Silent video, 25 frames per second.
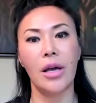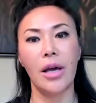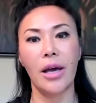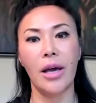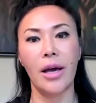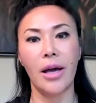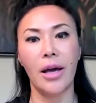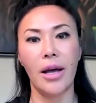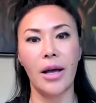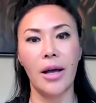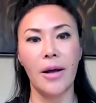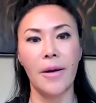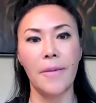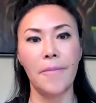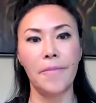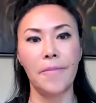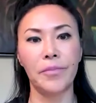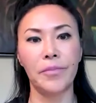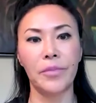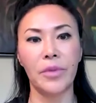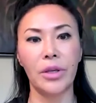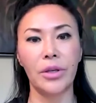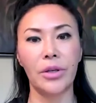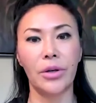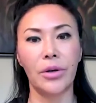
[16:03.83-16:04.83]
I
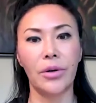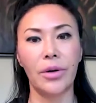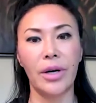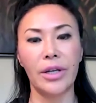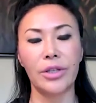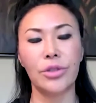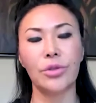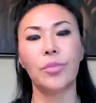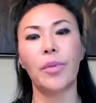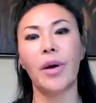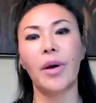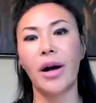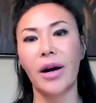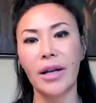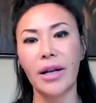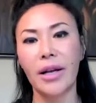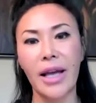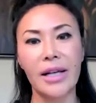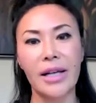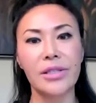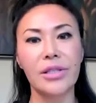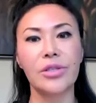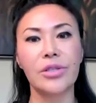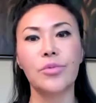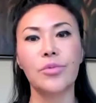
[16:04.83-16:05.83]
do
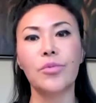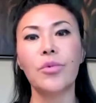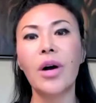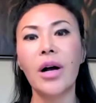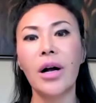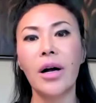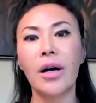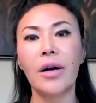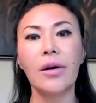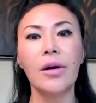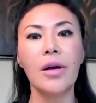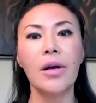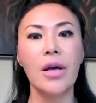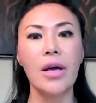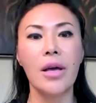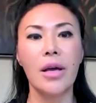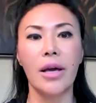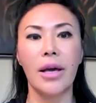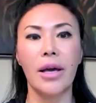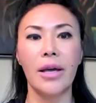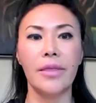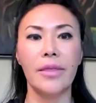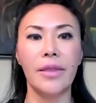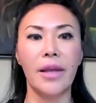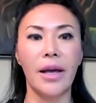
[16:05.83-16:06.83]
podcasts as well.
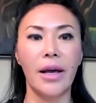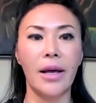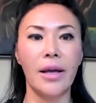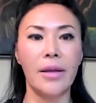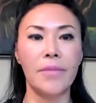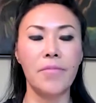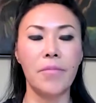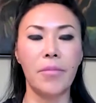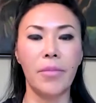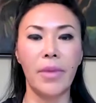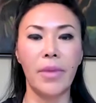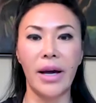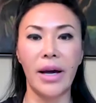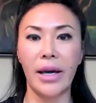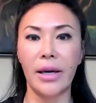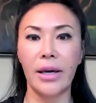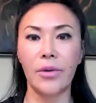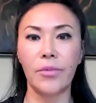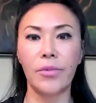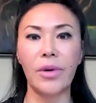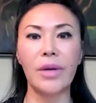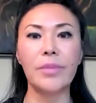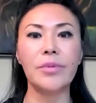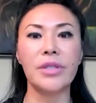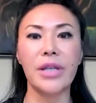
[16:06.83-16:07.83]
And then my
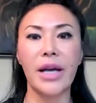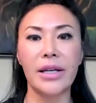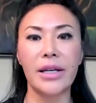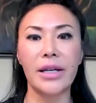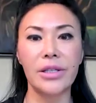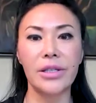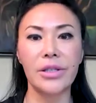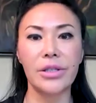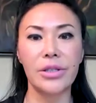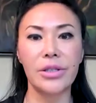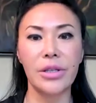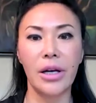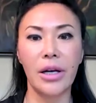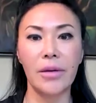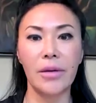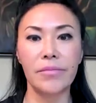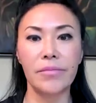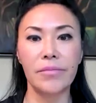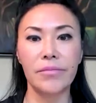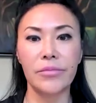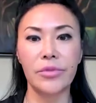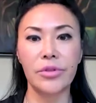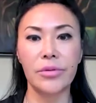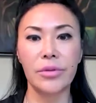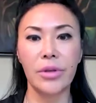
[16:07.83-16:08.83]
website is
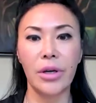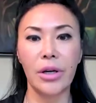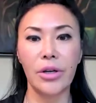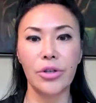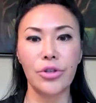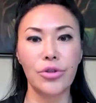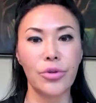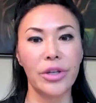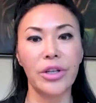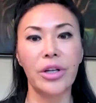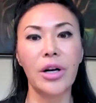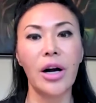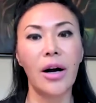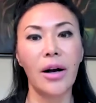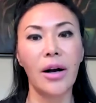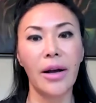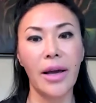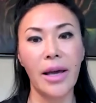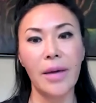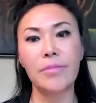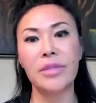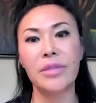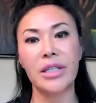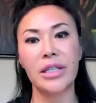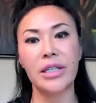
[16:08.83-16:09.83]

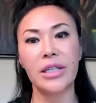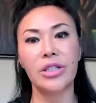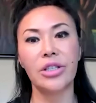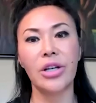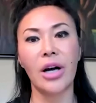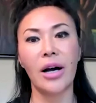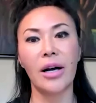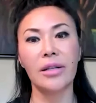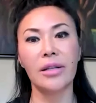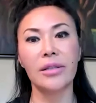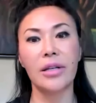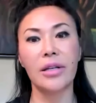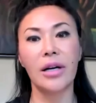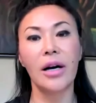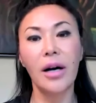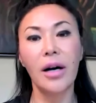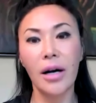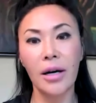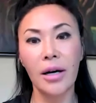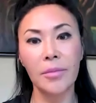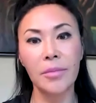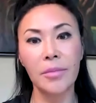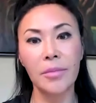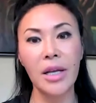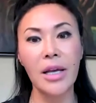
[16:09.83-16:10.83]

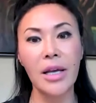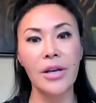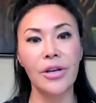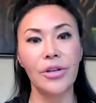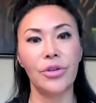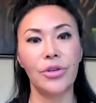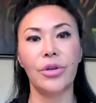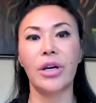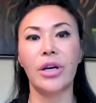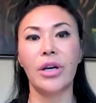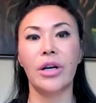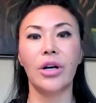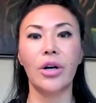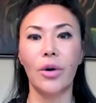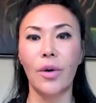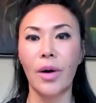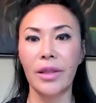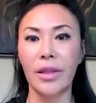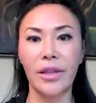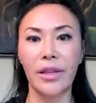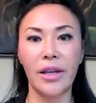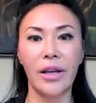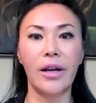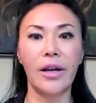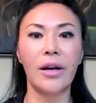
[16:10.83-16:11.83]
joykongmd.com. You can go
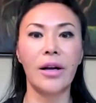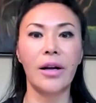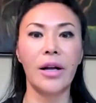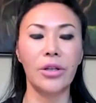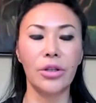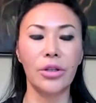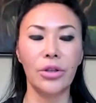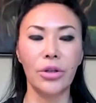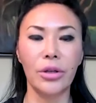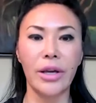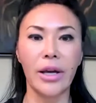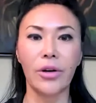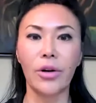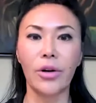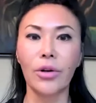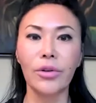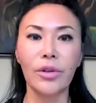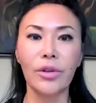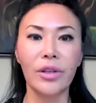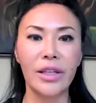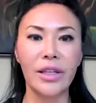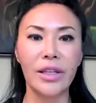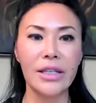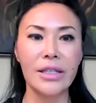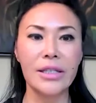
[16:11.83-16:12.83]
on there and look at all
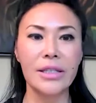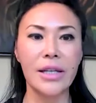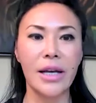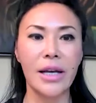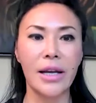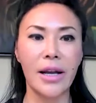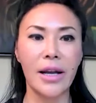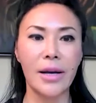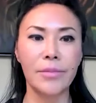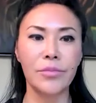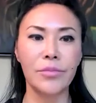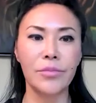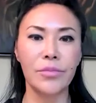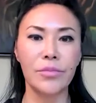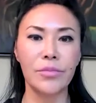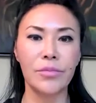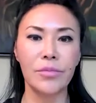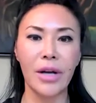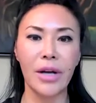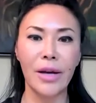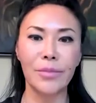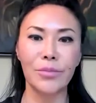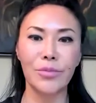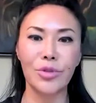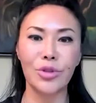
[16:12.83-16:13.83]
the things that I'm
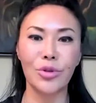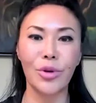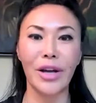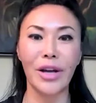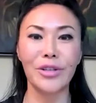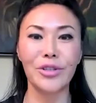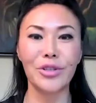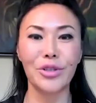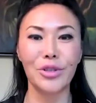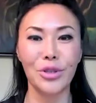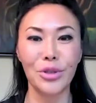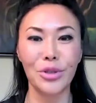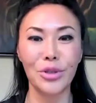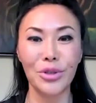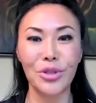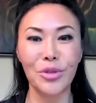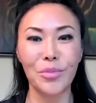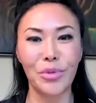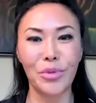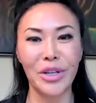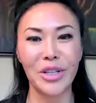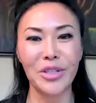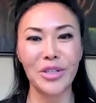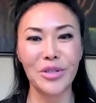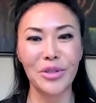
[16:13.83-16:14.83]
trying to do to
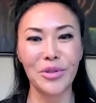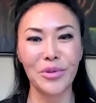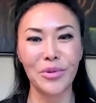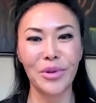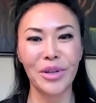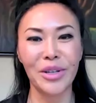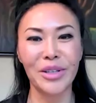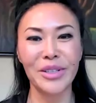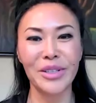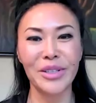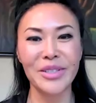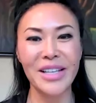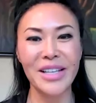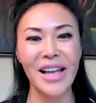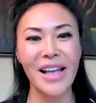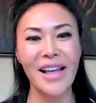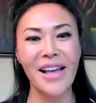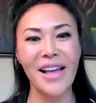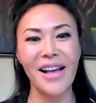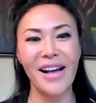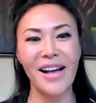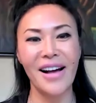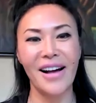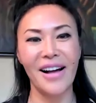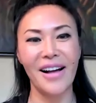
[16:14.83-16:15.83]
bring to the world,
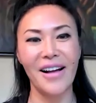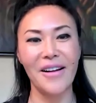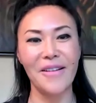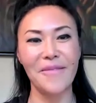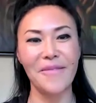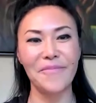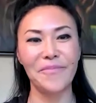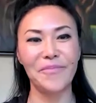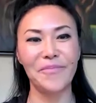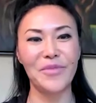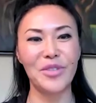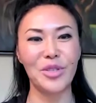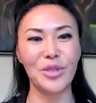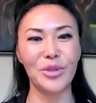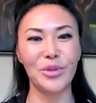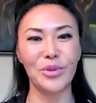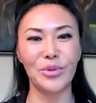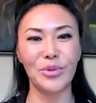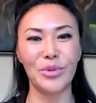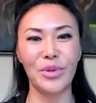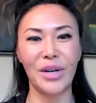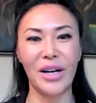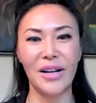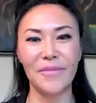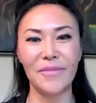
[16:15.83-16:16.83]

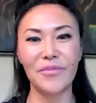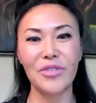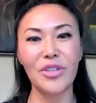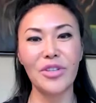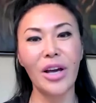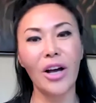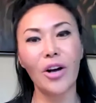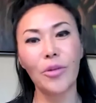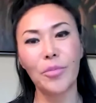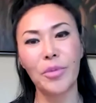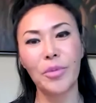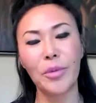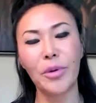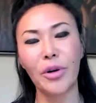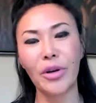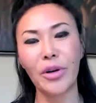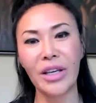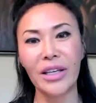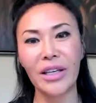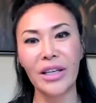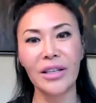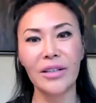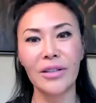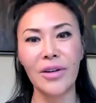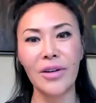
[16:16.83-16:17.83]
to help people
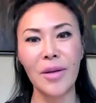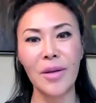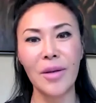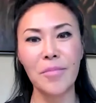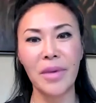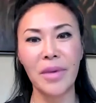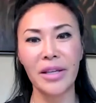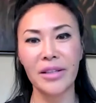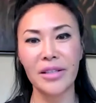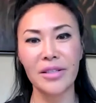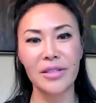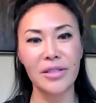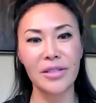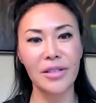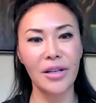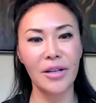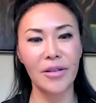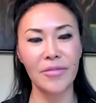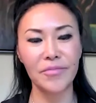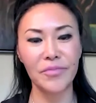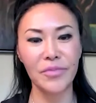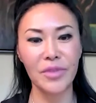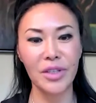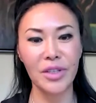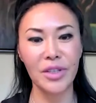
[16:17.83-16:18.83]
heal and make this
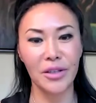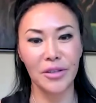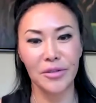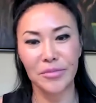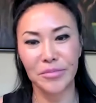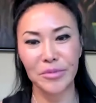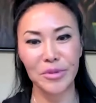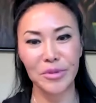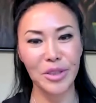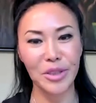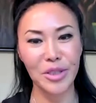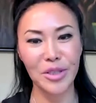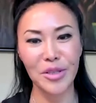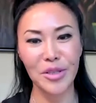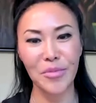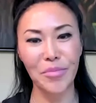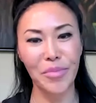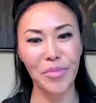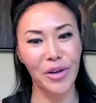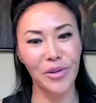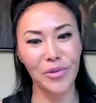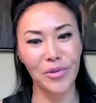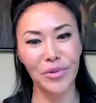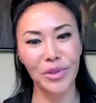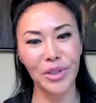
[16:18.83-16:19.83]
just a
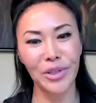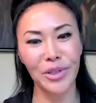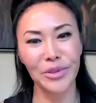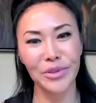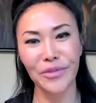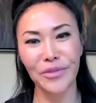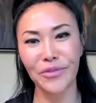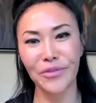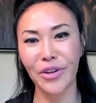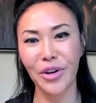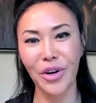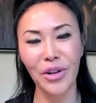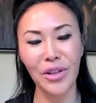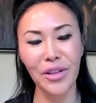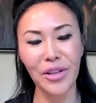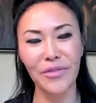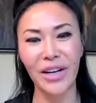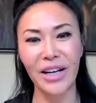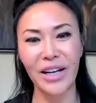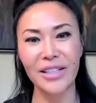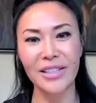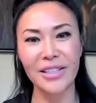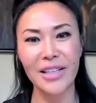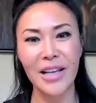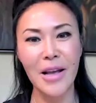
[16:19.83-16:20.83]
better world for all of
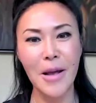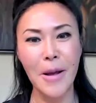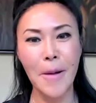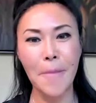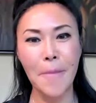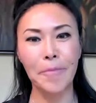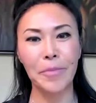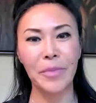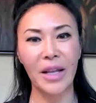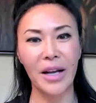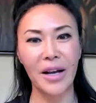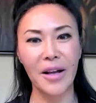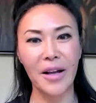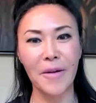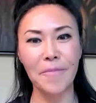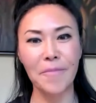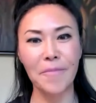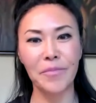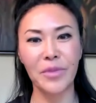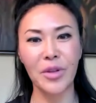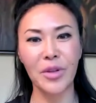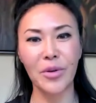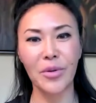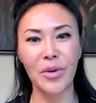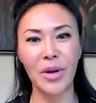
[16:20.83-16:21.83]
us.
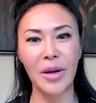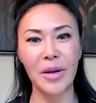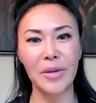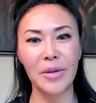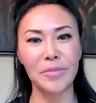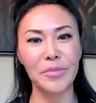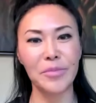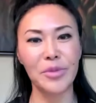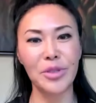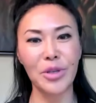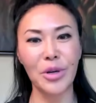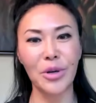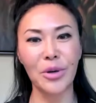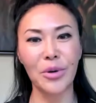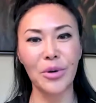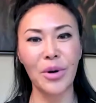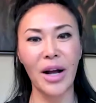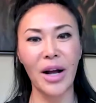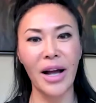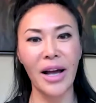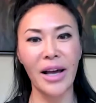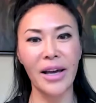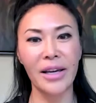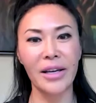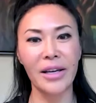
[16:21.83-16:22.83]
So
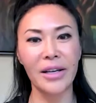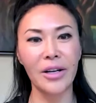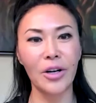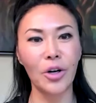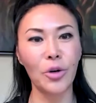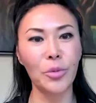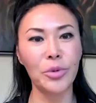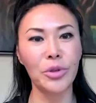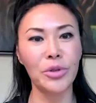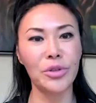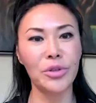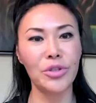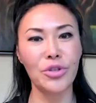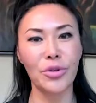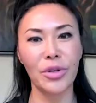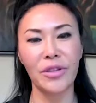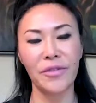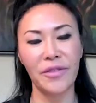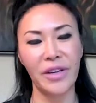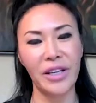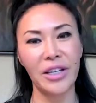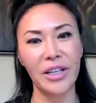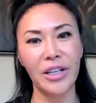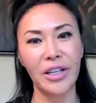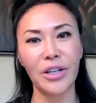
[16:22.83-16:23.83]
I hope you enjoyed the
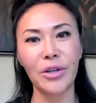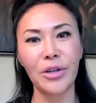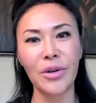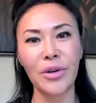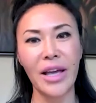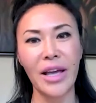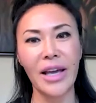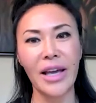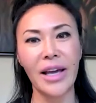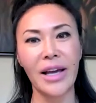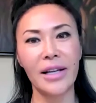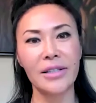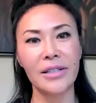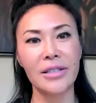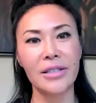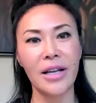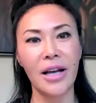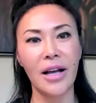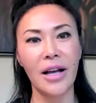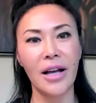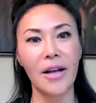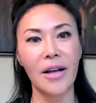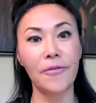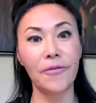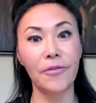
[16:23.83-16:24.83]
video, and
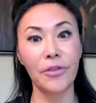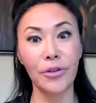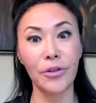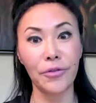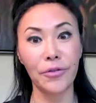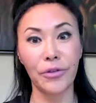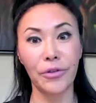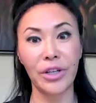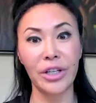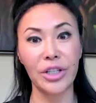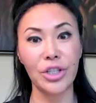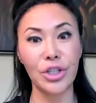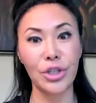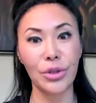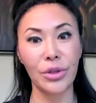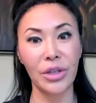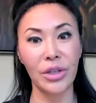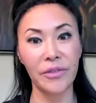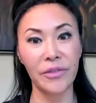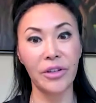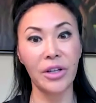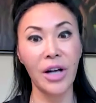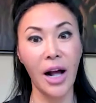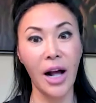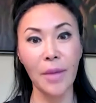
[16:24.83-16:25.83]
feel free to
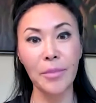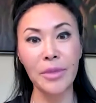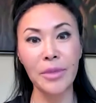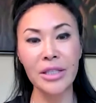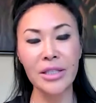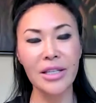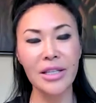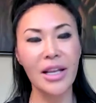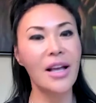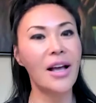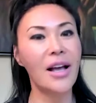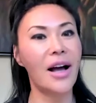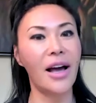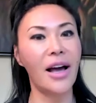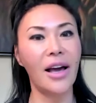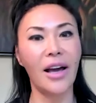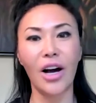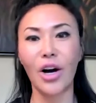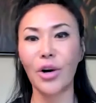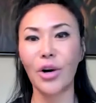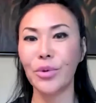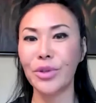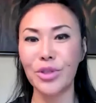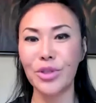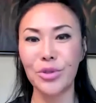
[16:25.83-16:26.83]
leave a comment. I
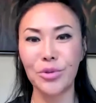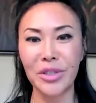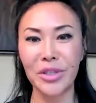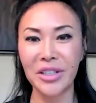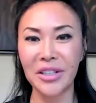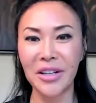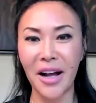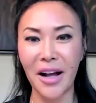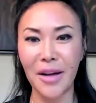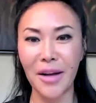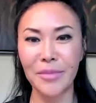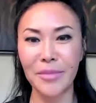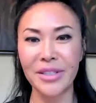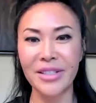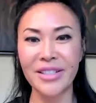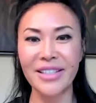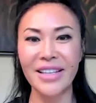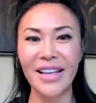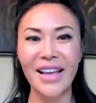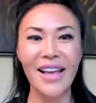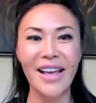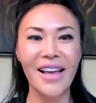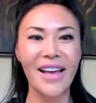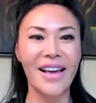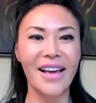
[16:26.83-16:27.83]
always read a comment
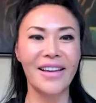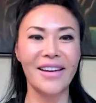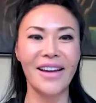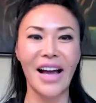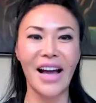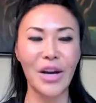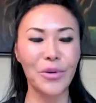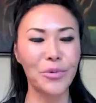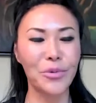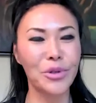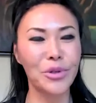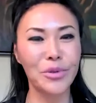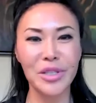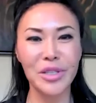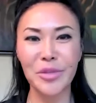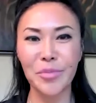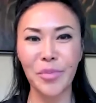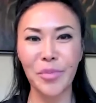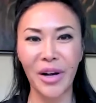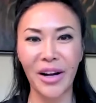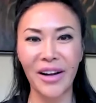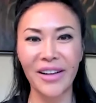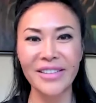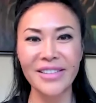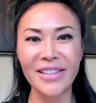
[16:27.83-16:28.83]
and I will
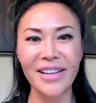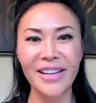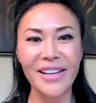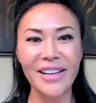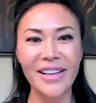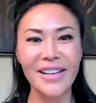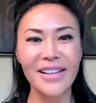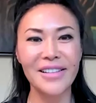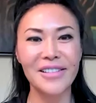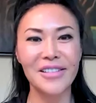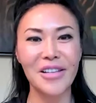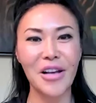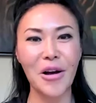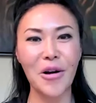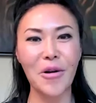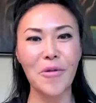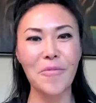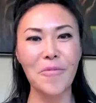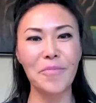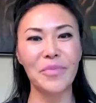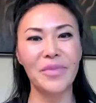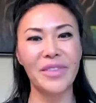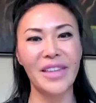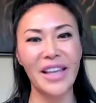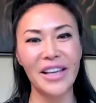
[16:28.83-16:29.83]
respond. So
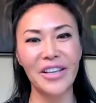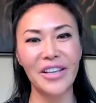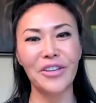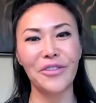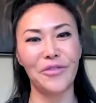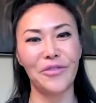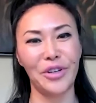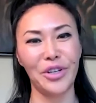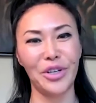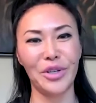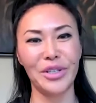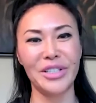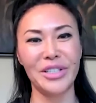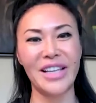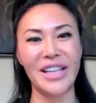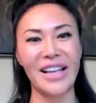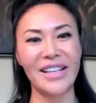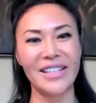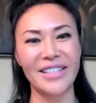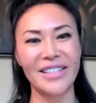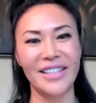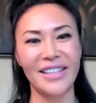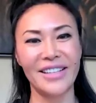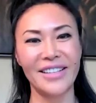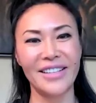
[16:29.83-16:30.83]
thank you for your
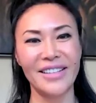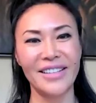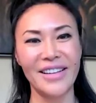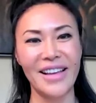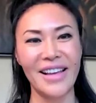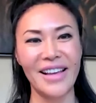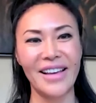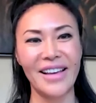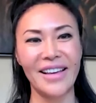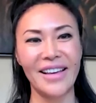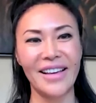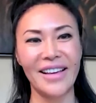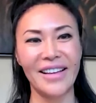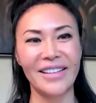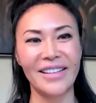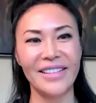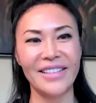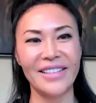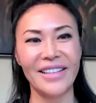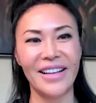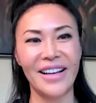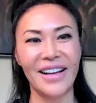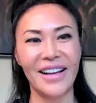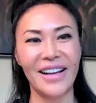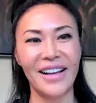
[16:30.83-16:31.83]
attention.
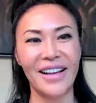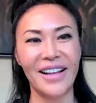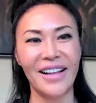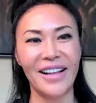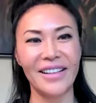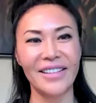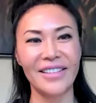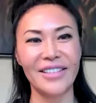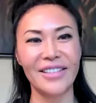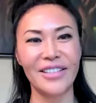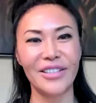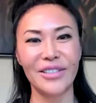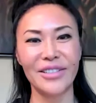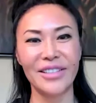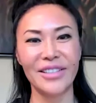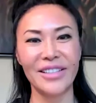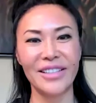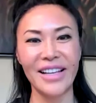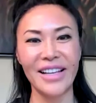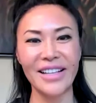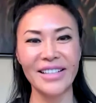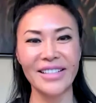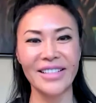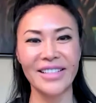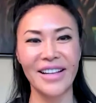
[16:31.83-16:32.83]
And until the
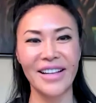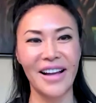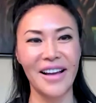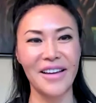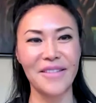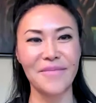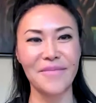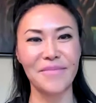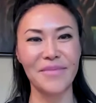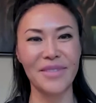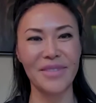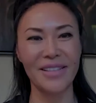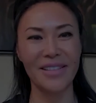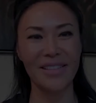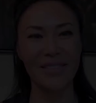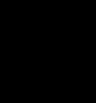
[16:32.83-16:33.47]
next time.